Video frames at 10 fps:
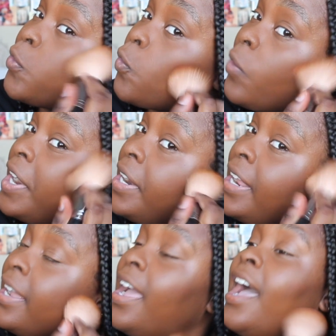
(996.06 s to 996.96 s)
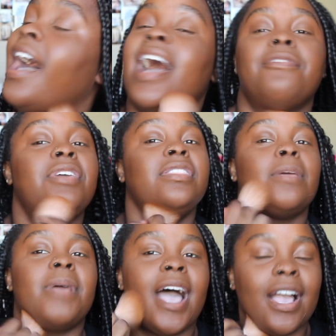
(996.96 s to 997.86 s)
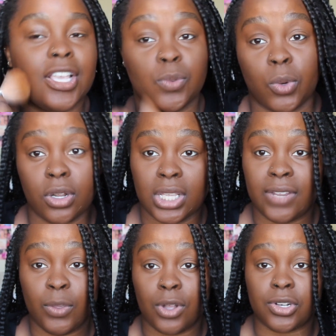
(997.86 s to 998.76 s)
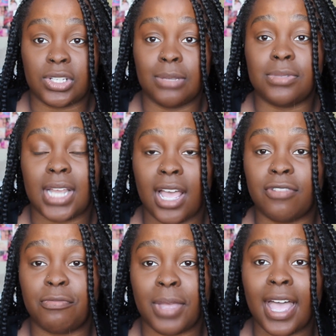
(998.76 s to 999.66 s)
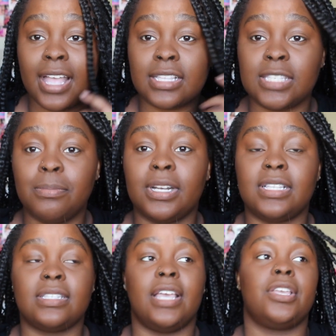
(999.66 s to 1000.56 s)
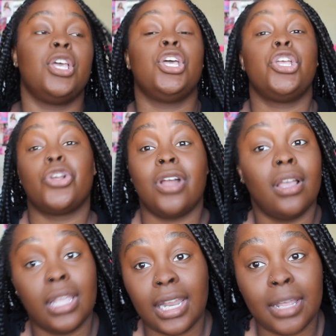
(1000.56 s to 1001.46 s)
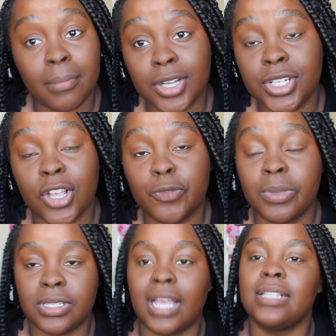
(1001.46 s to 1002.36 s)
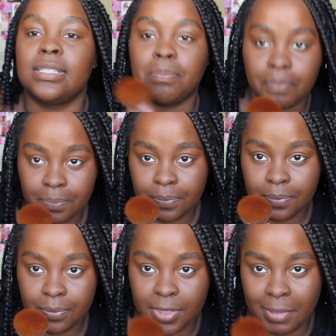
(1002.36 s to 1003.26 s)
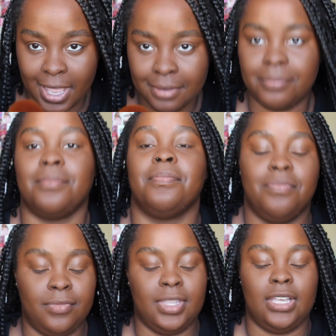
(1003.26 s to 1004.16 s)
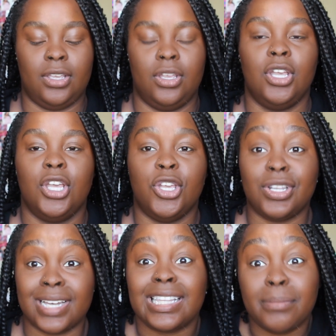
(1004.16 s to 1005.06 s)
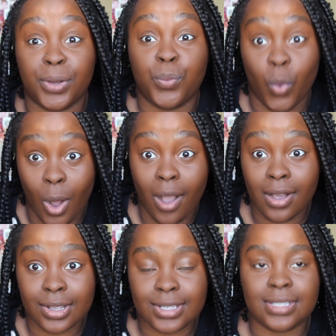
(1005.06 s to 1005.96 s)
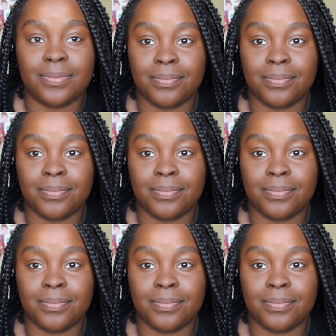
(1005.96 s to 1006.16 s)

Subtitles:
rating. I think the pack is worth it if you want your Sims to have pets, but it's like you're not getting much else besides the pet. Like, you can take them on walks,